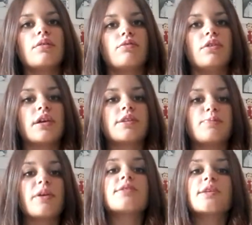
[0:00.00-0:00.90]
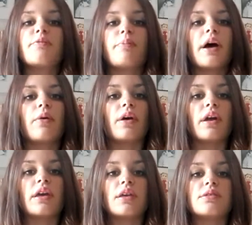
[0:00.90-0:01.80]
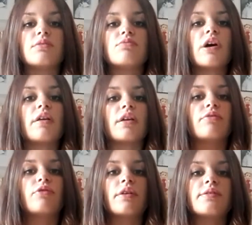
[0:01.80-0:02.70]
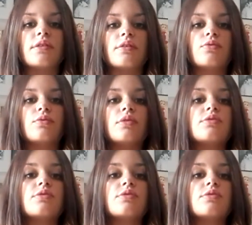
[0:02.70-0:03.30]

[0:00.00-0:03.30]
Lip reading: The expressive power is entirely entrusted to the